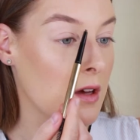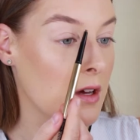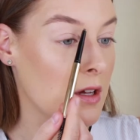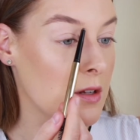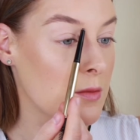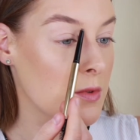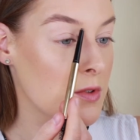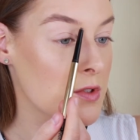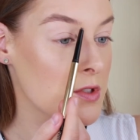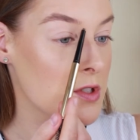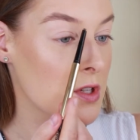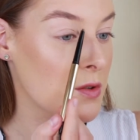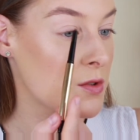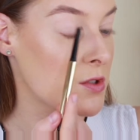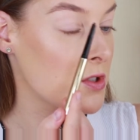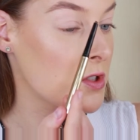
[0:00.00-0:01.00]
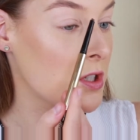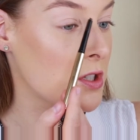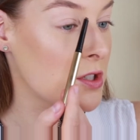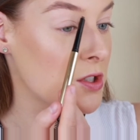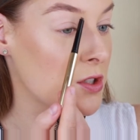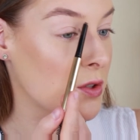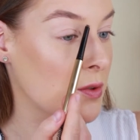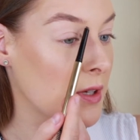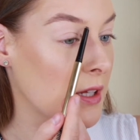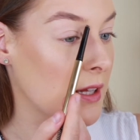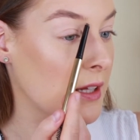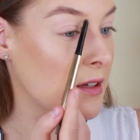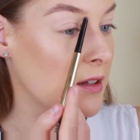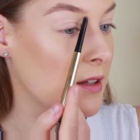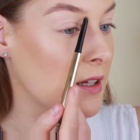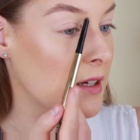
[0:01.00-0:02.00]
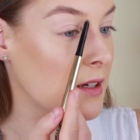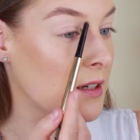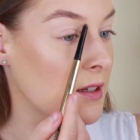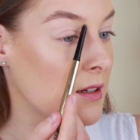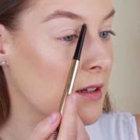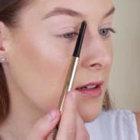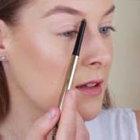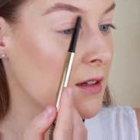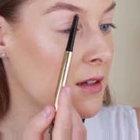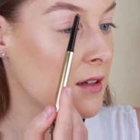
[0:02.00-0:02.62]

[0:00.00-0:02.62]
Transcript: And I'm also just going to do a little line